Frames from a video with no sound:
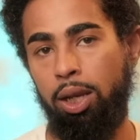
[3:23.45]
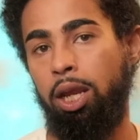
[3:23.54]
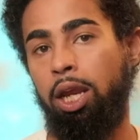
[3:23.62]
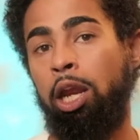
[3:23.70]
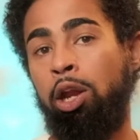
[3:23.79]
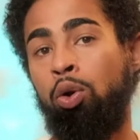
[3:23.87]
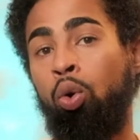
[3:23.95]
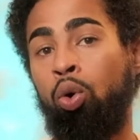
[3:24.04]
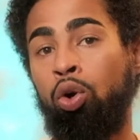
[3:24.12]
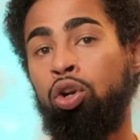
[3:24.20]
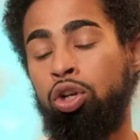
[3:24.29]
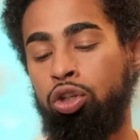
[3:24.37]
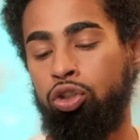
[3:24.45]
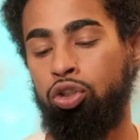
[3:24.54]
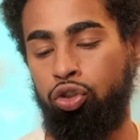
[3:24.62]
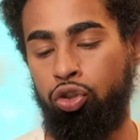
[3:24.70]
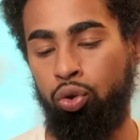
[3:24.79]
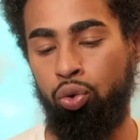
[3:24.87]
in order
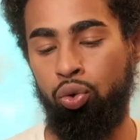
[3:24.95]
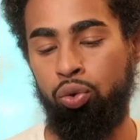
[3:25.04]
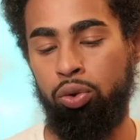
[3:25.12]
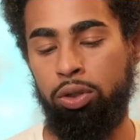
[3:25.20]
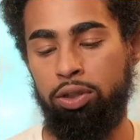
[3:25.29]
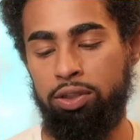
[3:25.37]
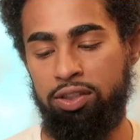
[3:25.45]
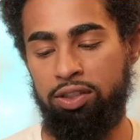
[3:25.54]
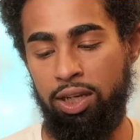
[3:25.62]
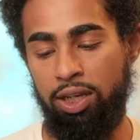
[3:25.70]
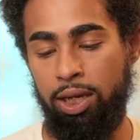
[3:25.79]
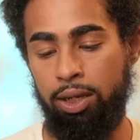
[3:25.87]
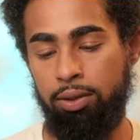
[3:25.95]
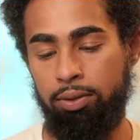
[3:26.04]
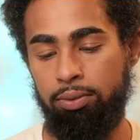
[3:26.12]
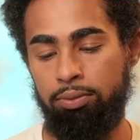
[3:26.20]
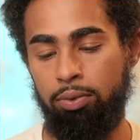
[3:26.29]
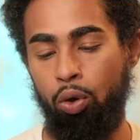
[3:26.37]
to see,
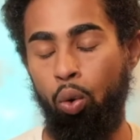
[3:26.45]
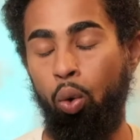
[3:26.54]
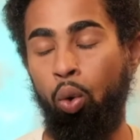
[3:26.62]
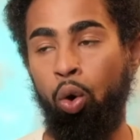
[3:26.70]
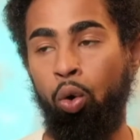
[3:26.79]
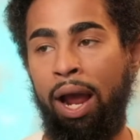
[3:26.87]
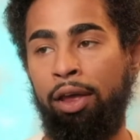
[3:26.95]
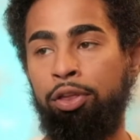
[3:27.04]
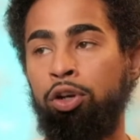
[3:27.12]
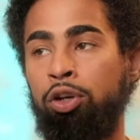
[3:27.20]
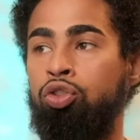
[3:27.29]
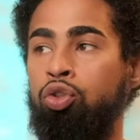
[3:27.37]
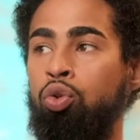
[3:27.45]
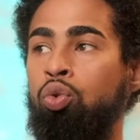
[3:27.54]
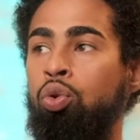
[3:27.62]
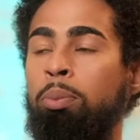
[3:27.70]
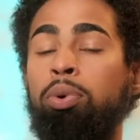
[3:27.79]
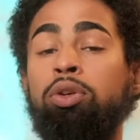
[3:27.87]
or rather to
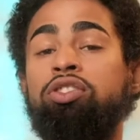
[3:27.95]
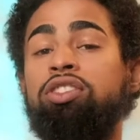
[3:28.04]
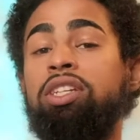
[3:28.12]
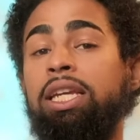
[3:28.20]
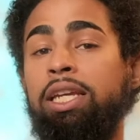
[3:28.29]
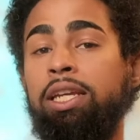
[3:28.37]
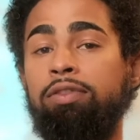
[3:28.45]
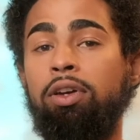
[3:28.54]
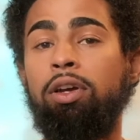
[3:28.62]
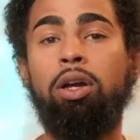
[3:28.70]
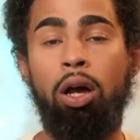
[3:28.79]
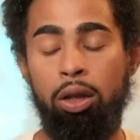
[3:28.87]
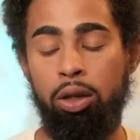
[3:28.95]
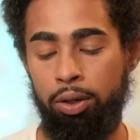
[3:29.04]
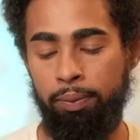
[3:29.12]
perceive color.